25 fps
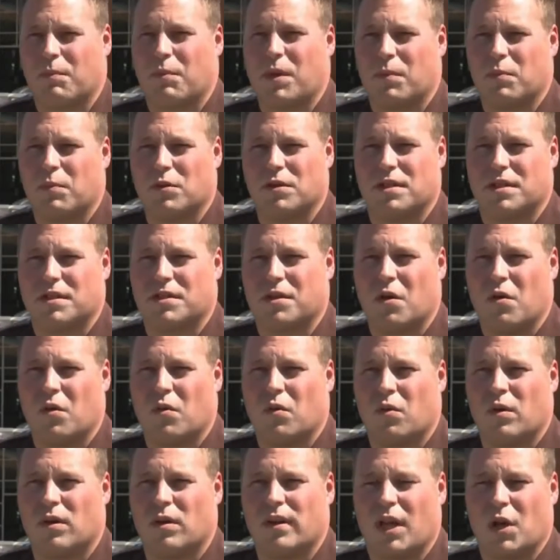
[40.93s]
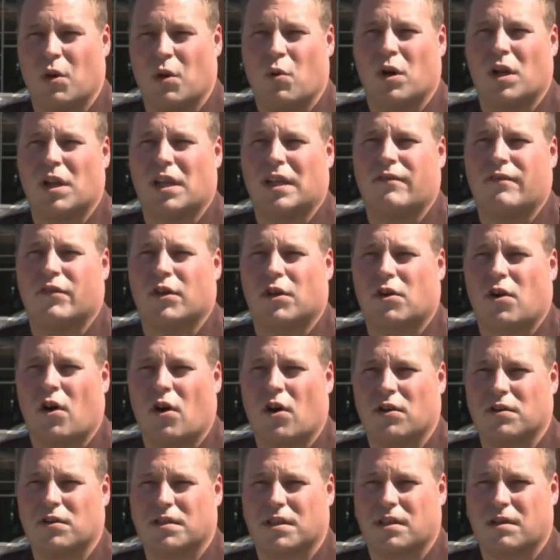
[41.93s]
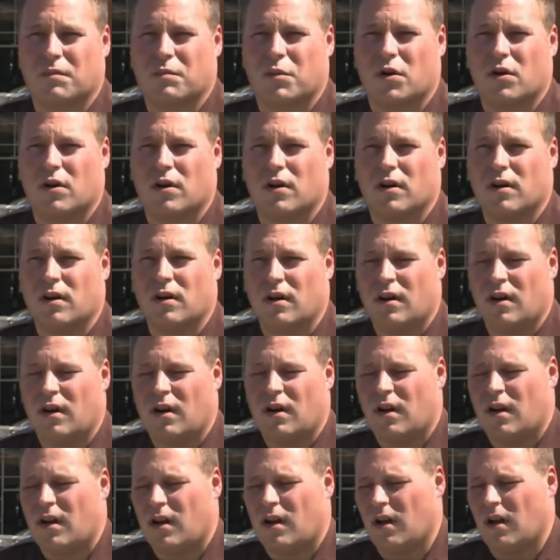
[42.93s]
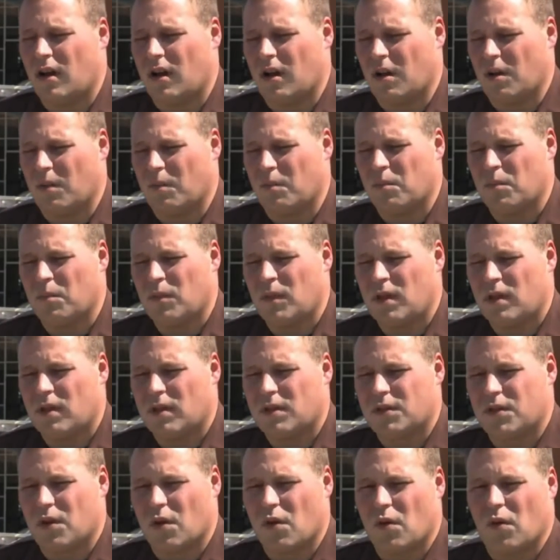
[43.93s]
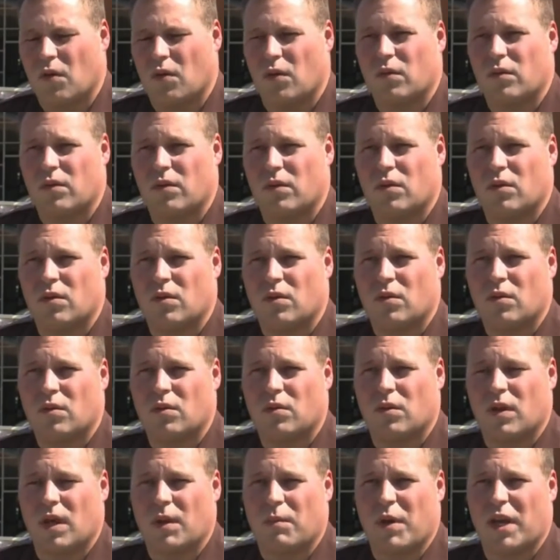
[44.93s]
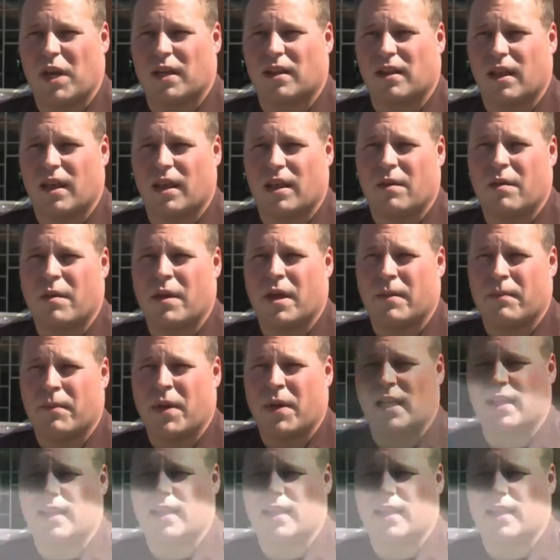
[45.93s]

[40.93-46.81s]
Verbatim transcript: people just don't want, they don't want to leave their cars at the bar, um, so they make that they make